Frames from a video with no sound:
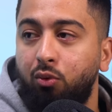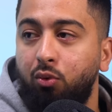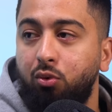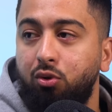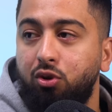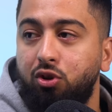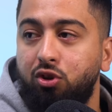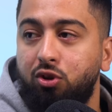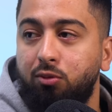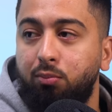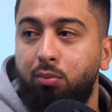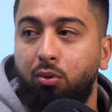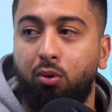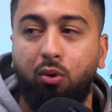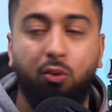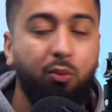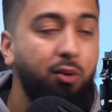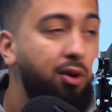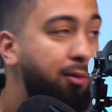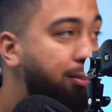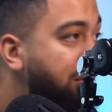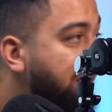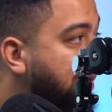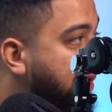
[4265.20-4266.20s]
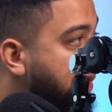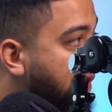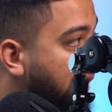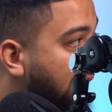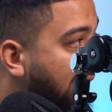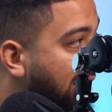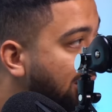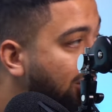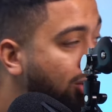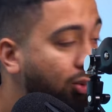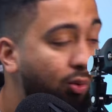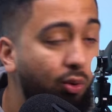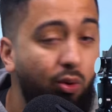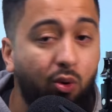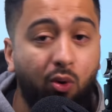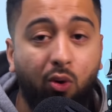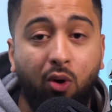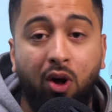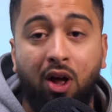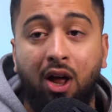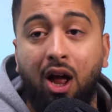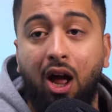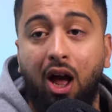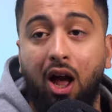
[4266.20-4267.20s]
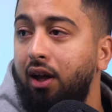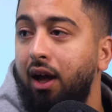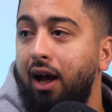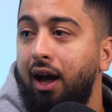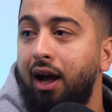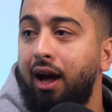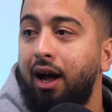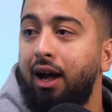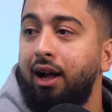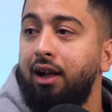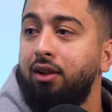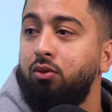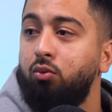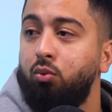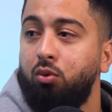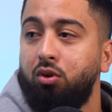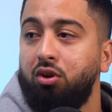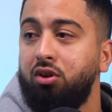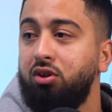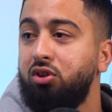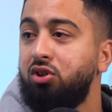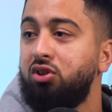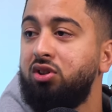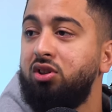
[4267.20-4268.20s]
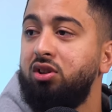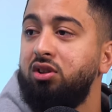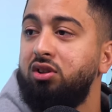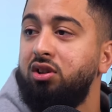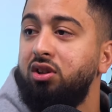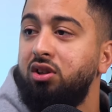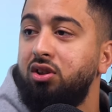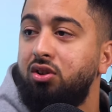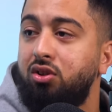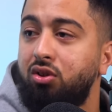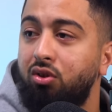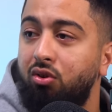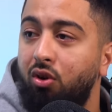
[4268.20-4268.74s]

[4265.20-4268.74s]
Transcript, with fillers: all the support. We appreciate it all, and we're gonna just continue to